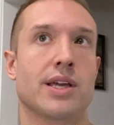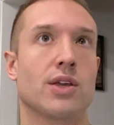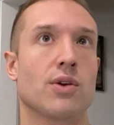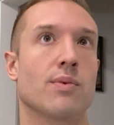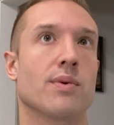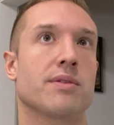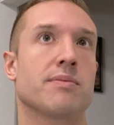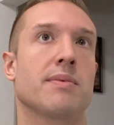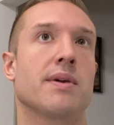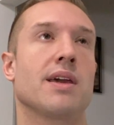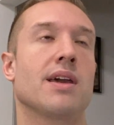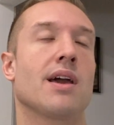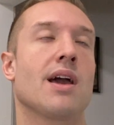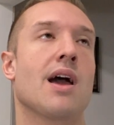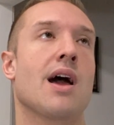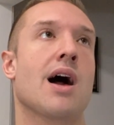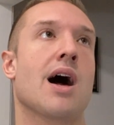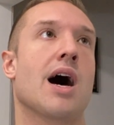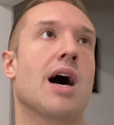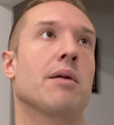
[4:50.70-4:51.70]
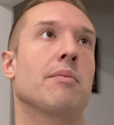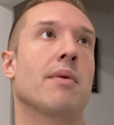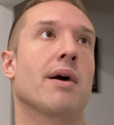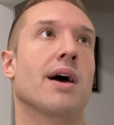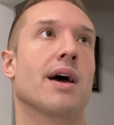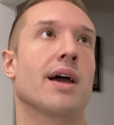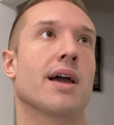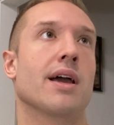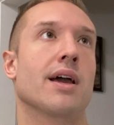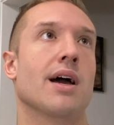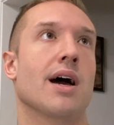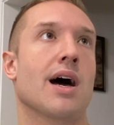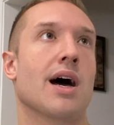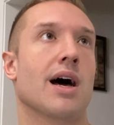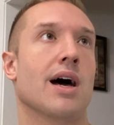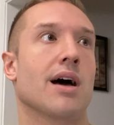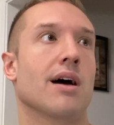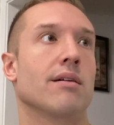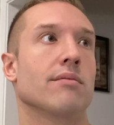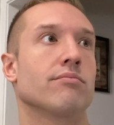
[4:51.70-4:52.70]
with me on
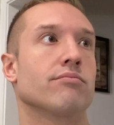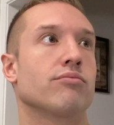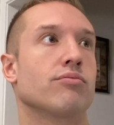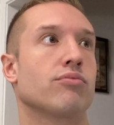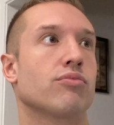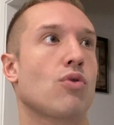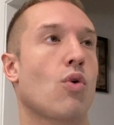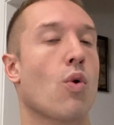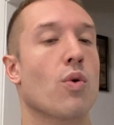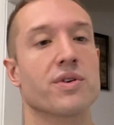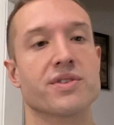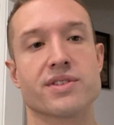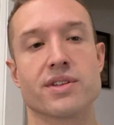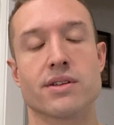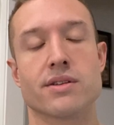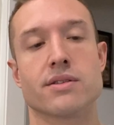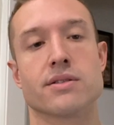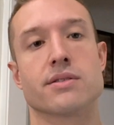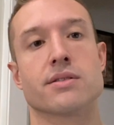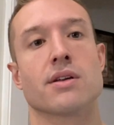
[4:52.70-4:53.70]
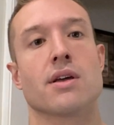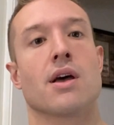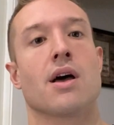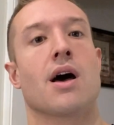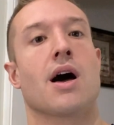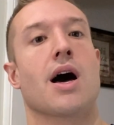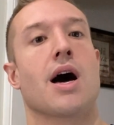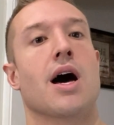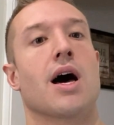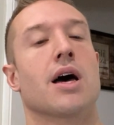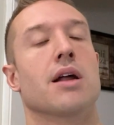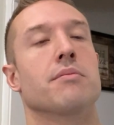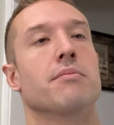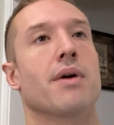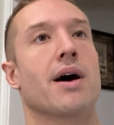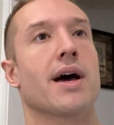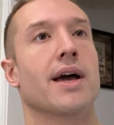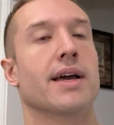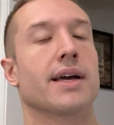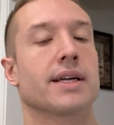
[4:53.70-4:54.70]
my courses, on
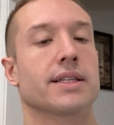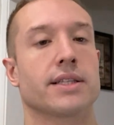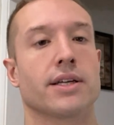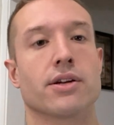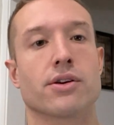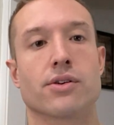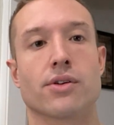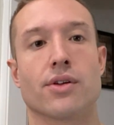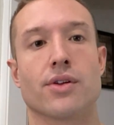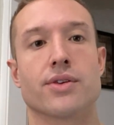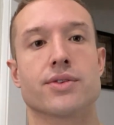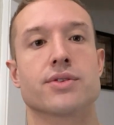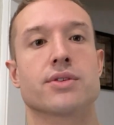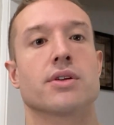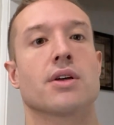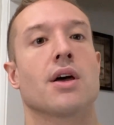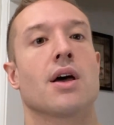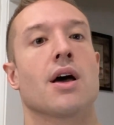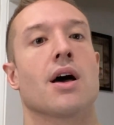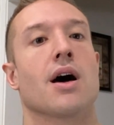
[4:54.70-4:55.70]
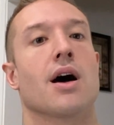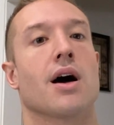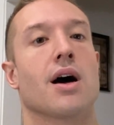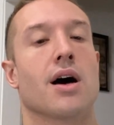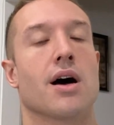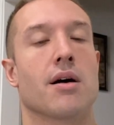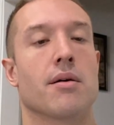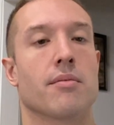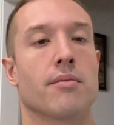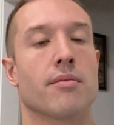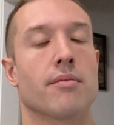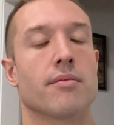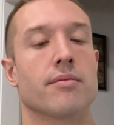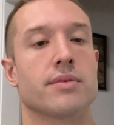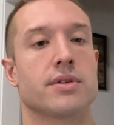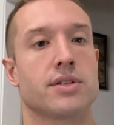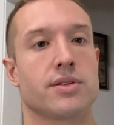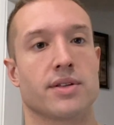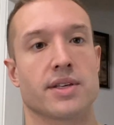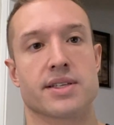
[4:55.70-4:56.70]
my clinicals,
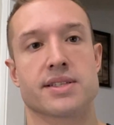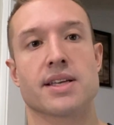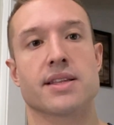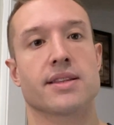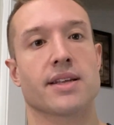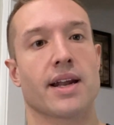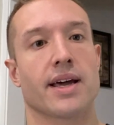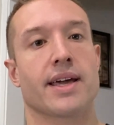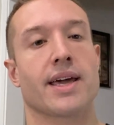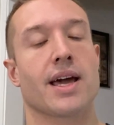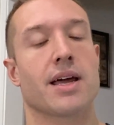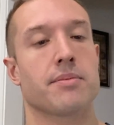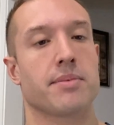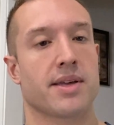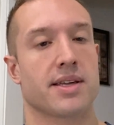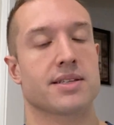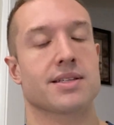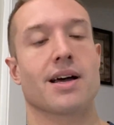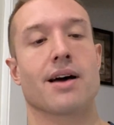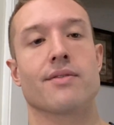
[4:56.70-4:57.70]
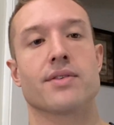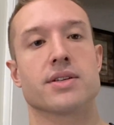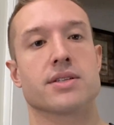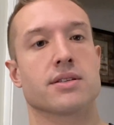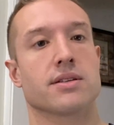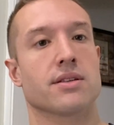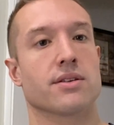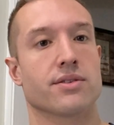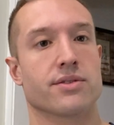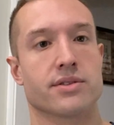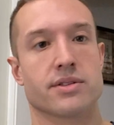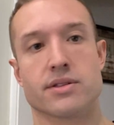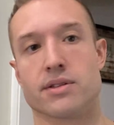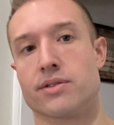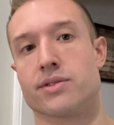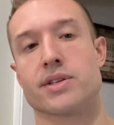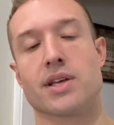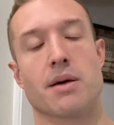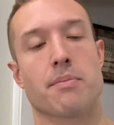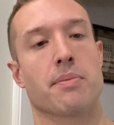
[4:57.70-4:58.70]
to the extent that I can, because obviously there's
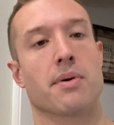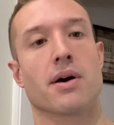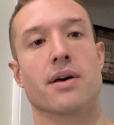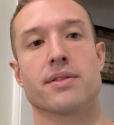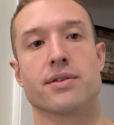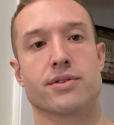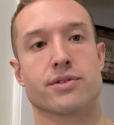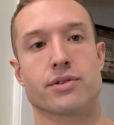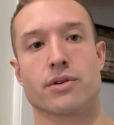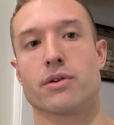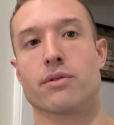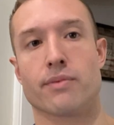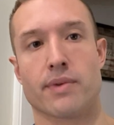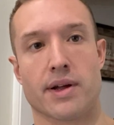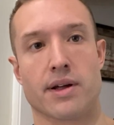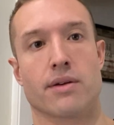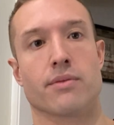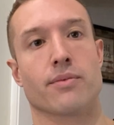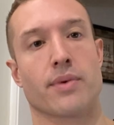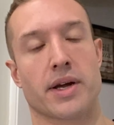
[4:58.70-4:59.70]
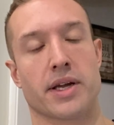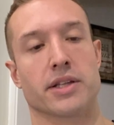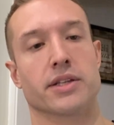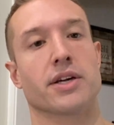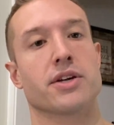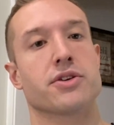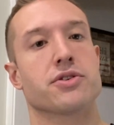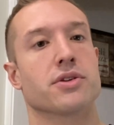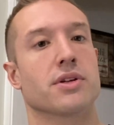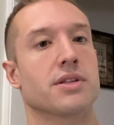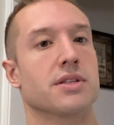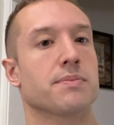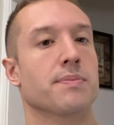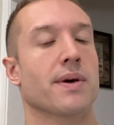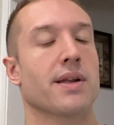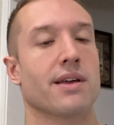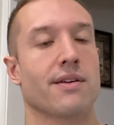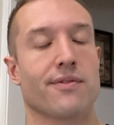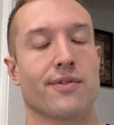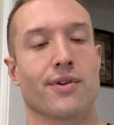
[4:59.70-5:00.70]
HIPAA, there's certain regulations,
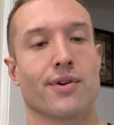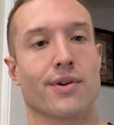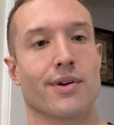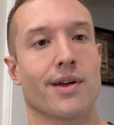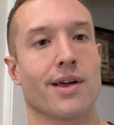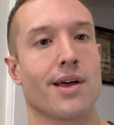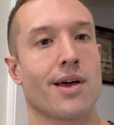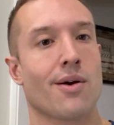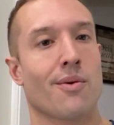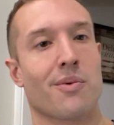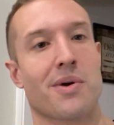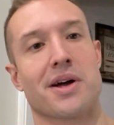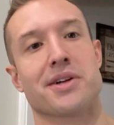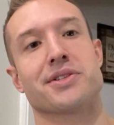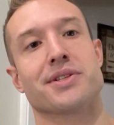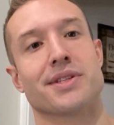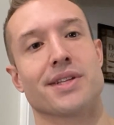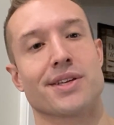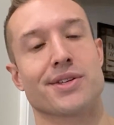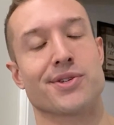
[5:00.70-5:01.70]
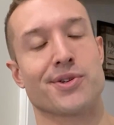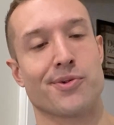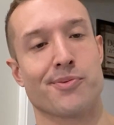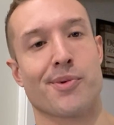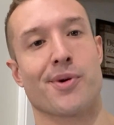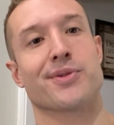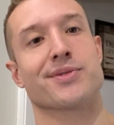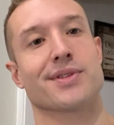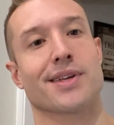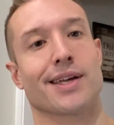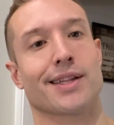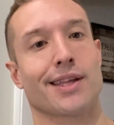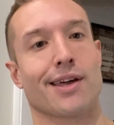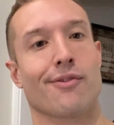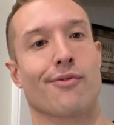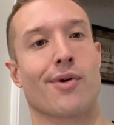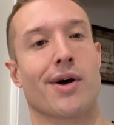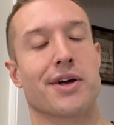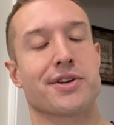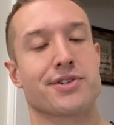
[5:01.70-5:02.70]
but if you're watching this, you most likely
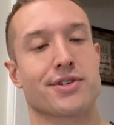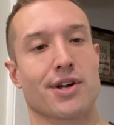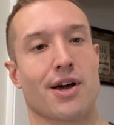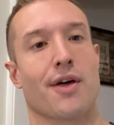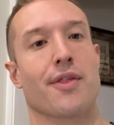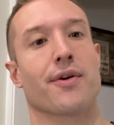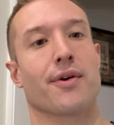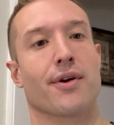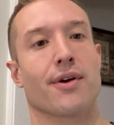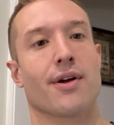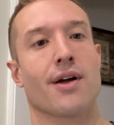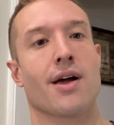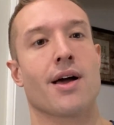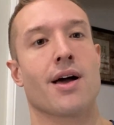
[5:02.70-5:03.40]
have watched other